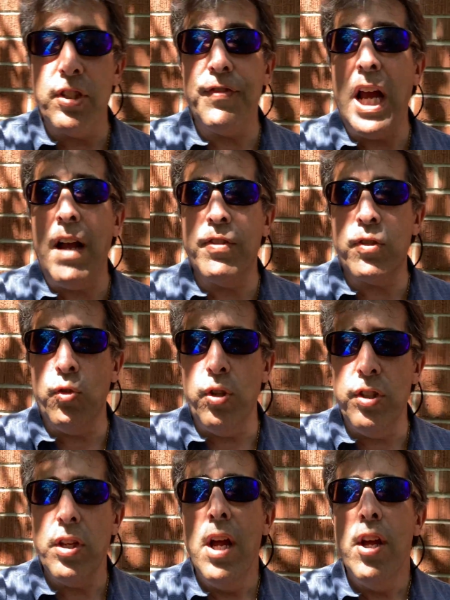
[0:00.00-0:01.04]
If you have
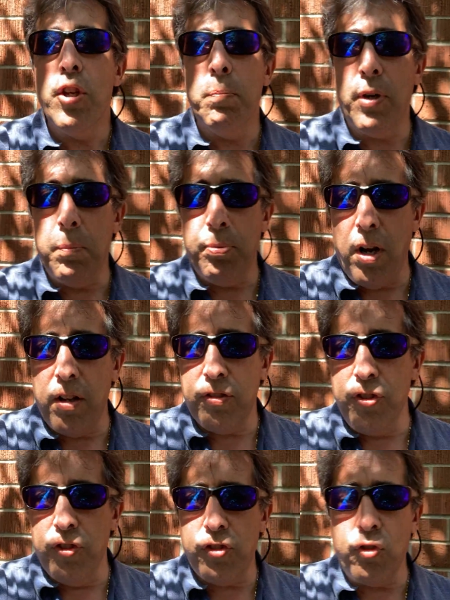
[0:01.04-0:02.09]
stores, you put our products on
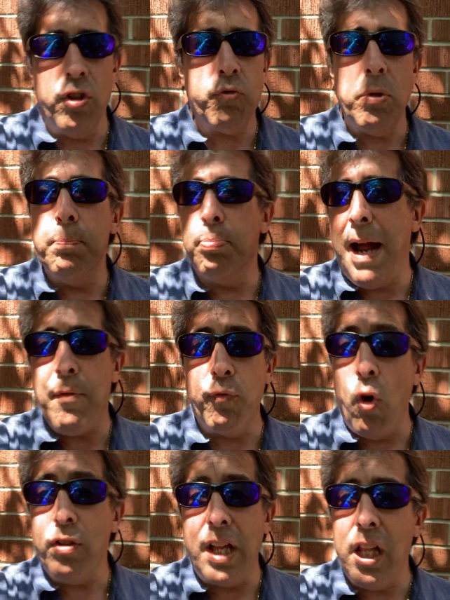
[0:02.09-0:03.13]
your stores. We
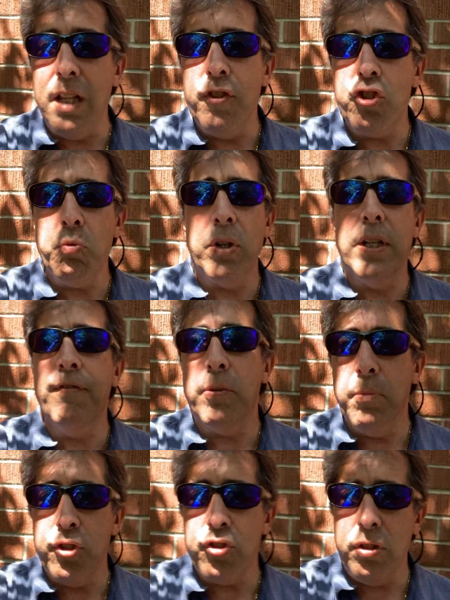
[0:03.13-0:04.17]
roll television. We're
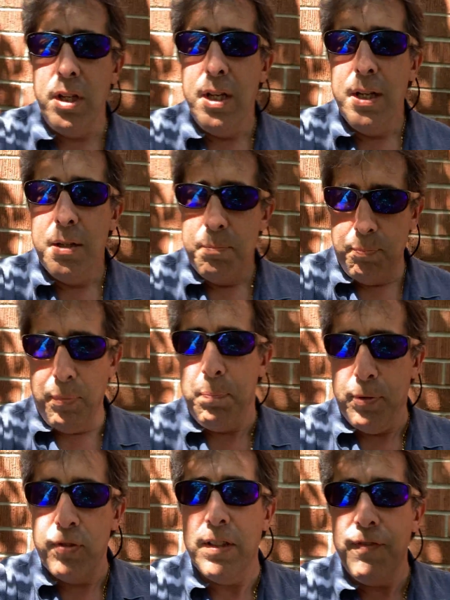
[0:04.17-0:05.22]
infomercial. We
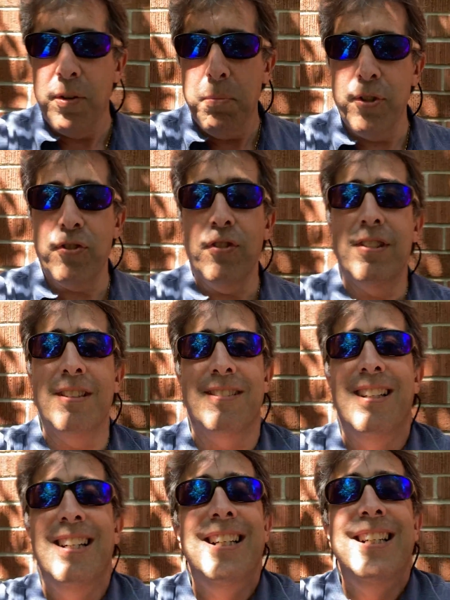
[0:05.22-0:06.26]
produce infomercials.
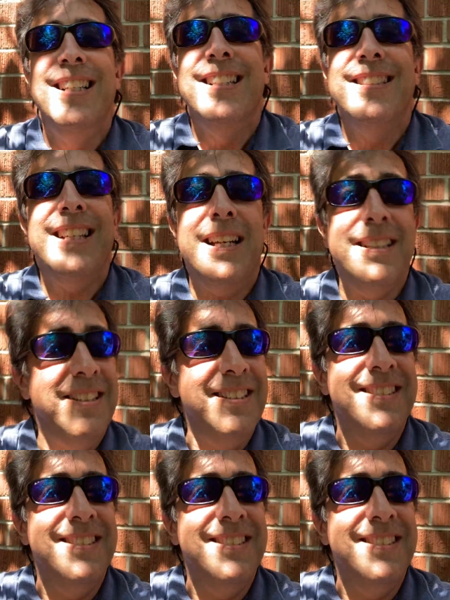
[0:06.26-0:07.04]
Yeah.